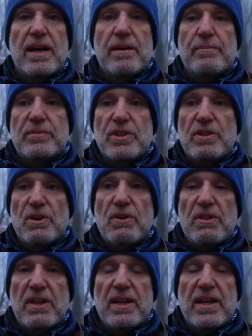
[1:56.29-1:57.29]
um, to
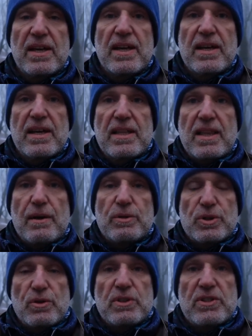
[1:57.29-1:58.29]
know that
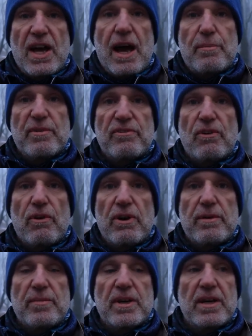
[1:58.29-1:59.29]
that was going to happen
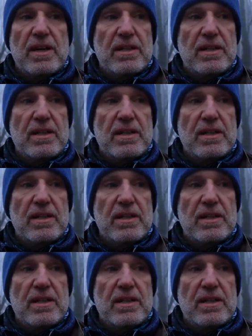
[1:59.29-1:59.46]
for him.